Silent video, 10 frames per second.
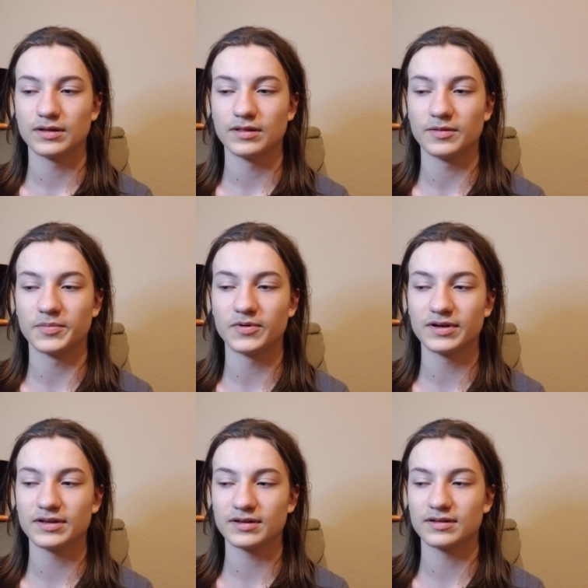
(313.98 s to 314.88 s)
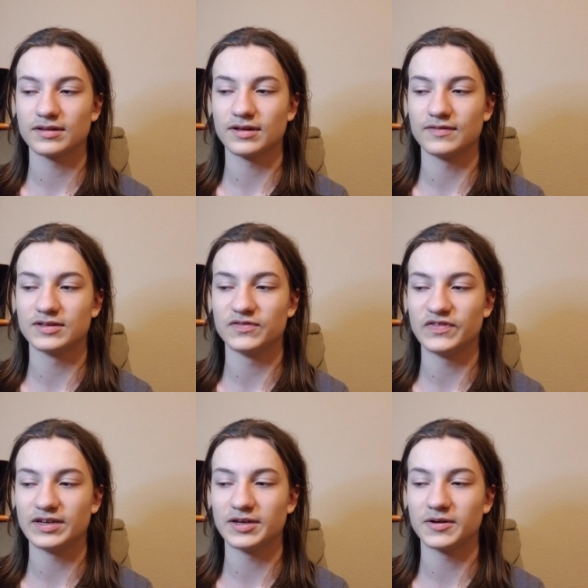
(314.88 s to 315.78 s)
the point of this
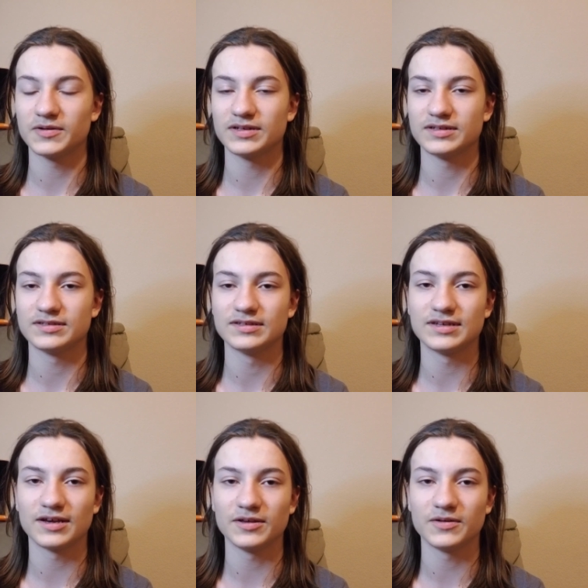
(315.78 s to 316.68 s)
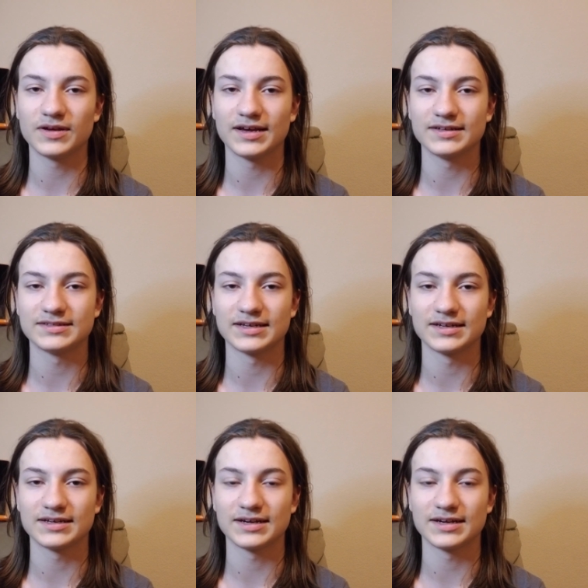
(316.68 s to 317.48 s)
video is to tell you guys that